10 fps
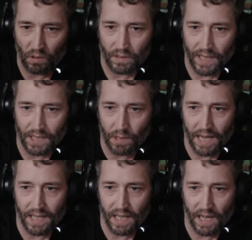That's what I
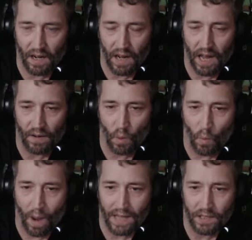did. I don't know
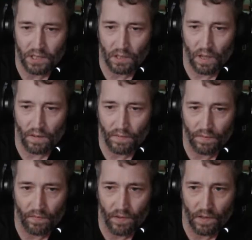why it took so long
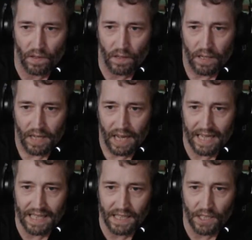for an
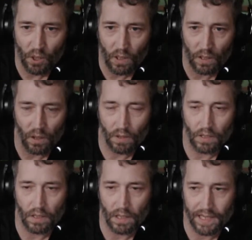easy shulker loader
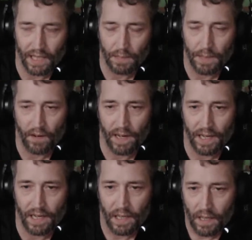like that to be
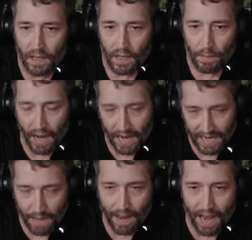created, but I
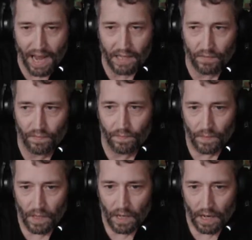came back
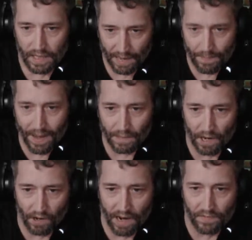to
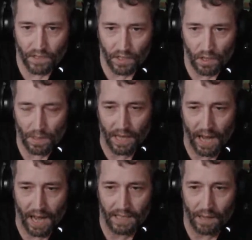Minecraft to do it,
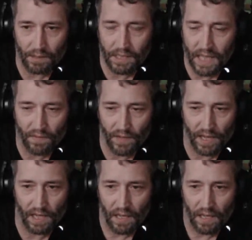guys. I was sick of it.